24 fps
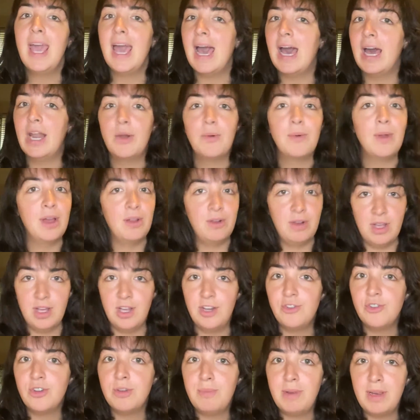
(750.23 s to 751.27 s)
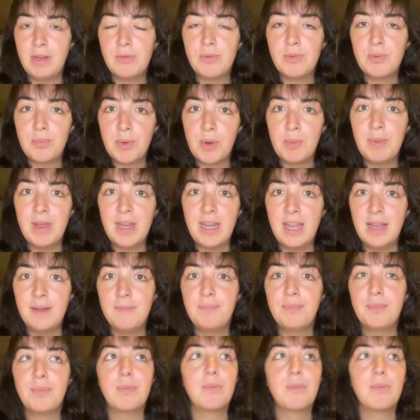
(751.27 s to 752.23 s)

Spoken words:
at around 100 beats per minute.